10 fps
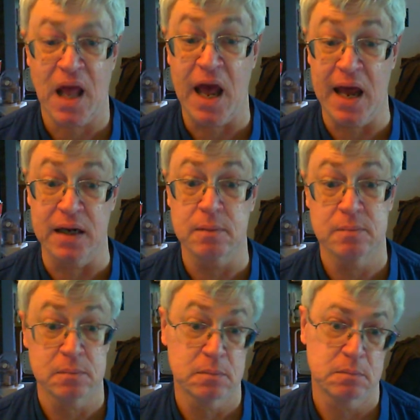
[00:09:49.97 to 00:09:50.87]
and
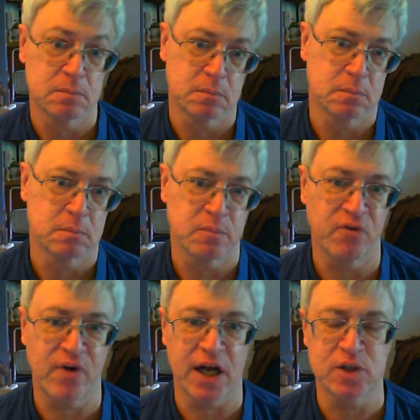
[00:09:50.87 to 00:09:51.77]

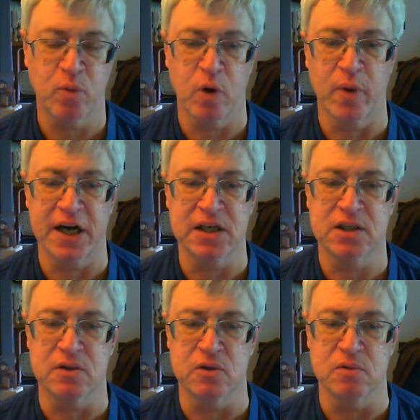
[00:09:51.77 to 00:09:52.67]
provides more money
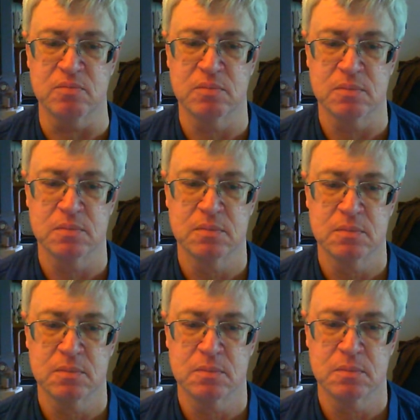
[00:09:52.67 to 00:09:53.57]
to
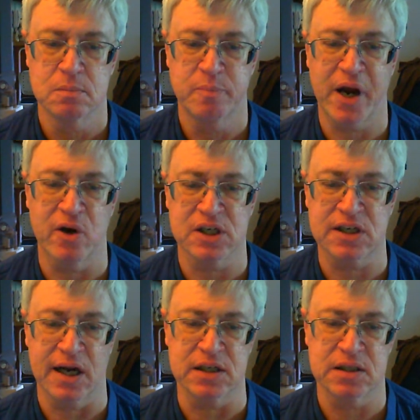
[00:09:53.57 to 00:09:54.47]

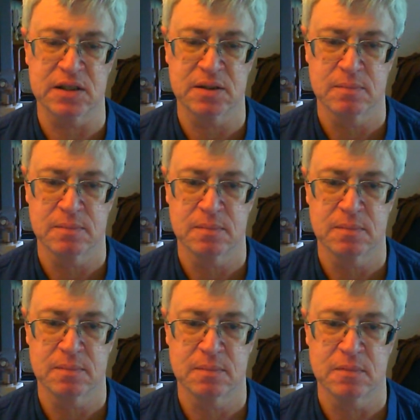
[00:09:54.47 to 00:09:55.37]
parasites
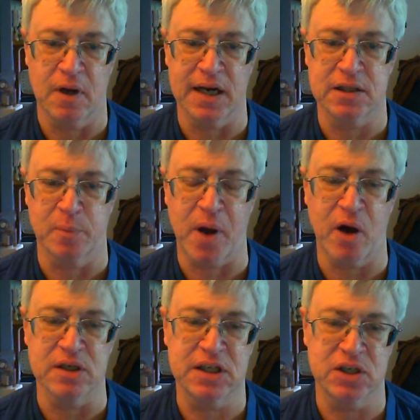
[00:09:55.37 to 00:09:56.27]
like the
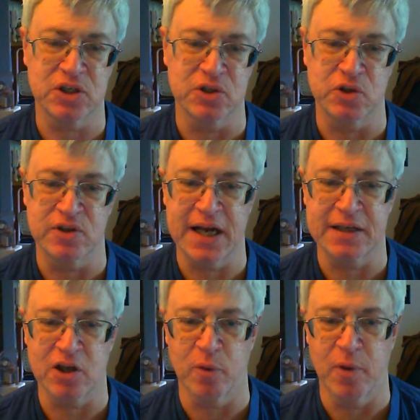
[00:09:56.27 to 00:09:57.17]
politicians who
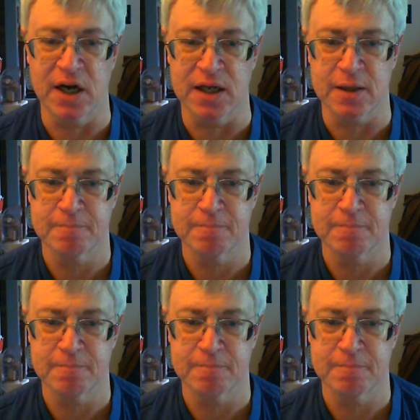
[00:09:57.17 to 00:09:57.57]
take their money?